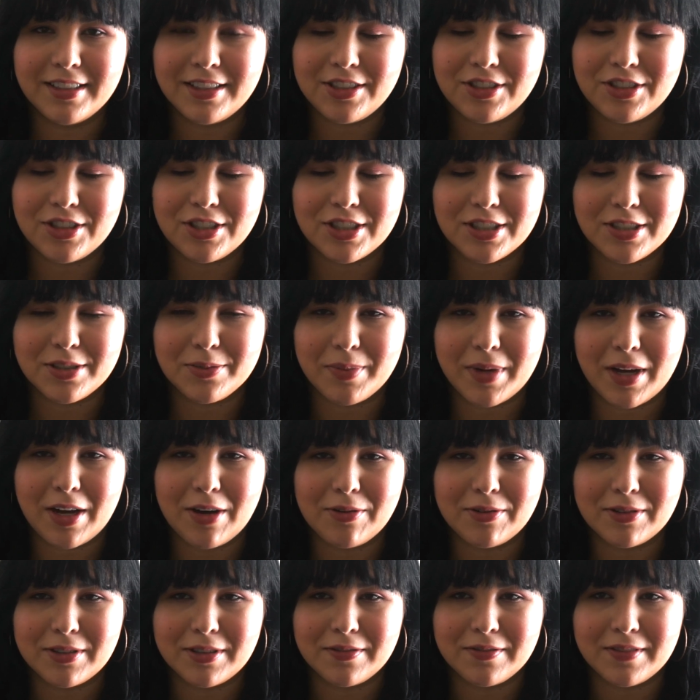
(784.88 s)
you just
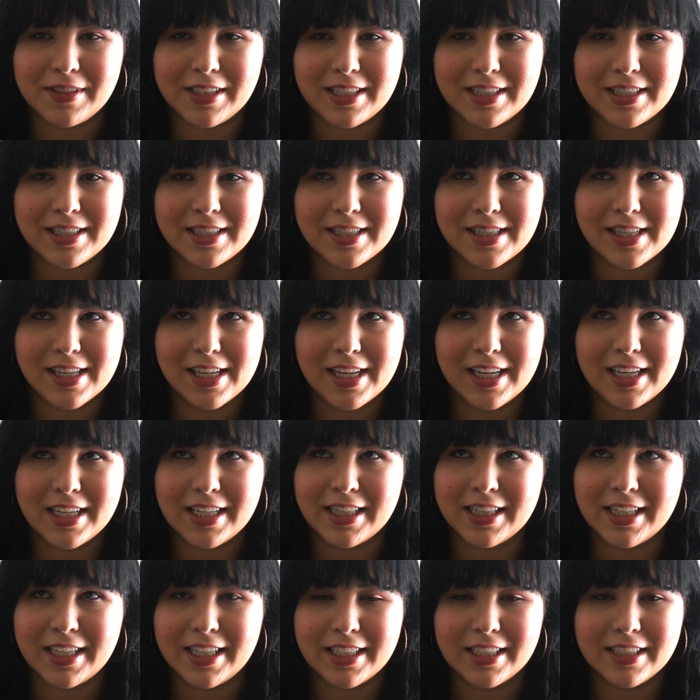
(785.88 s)
bought one of these
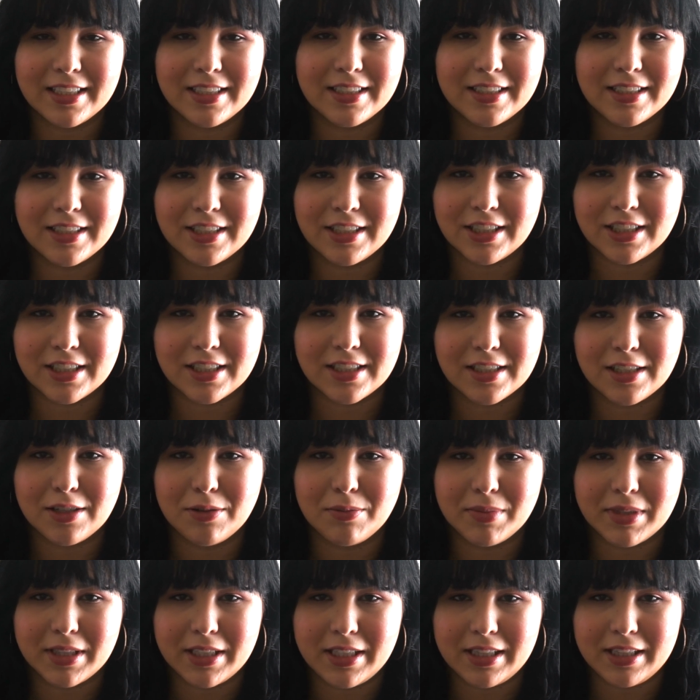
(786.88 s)
and they just
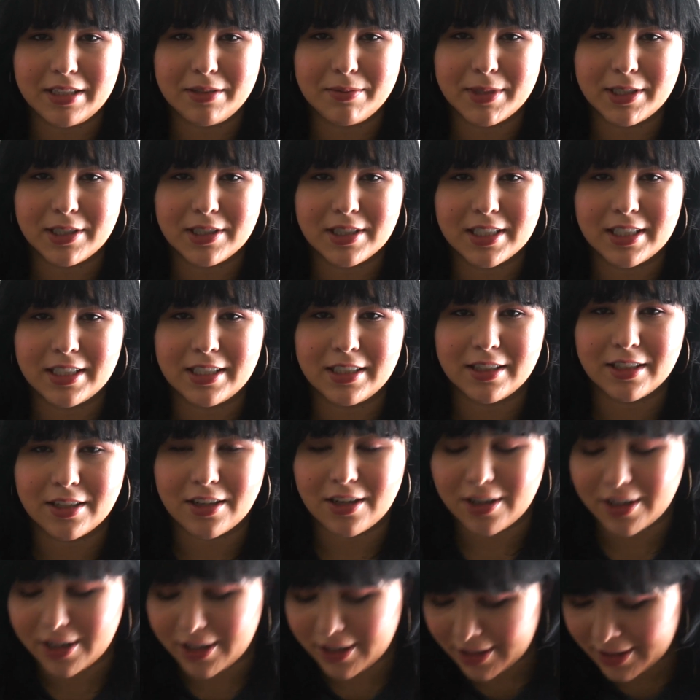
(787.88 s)
completely melted in the
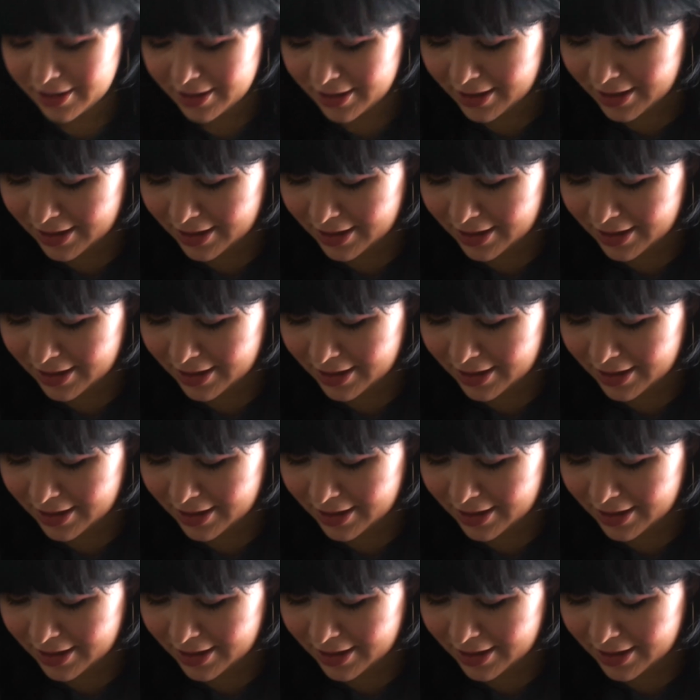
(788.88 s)
car.